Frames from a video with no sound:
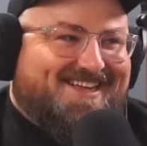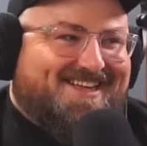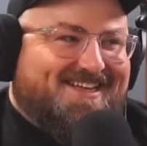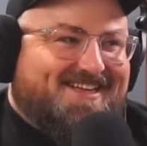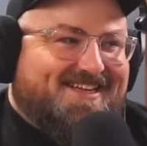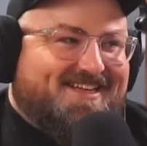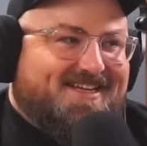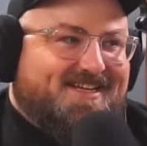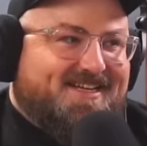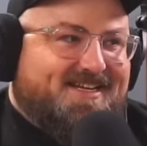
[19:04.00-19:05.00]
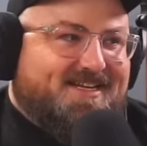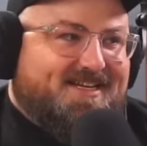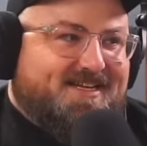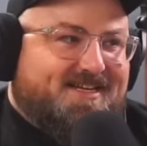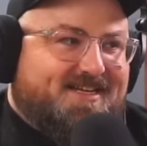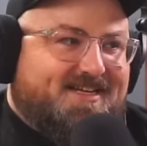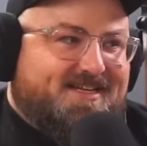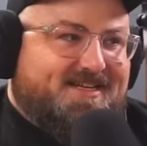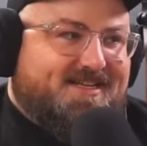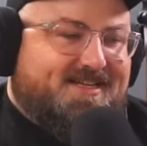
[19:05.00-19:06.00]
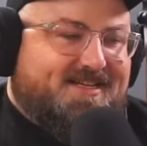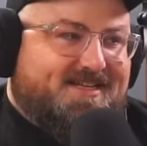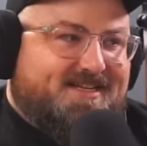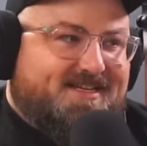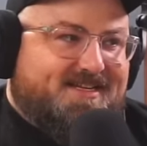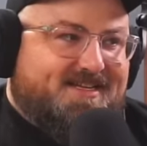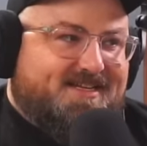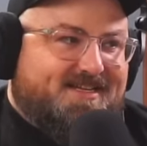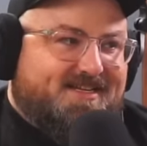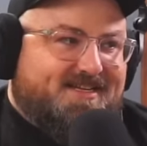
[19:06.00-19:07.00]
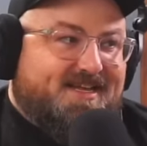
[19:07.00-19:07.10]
The person shown says nothing.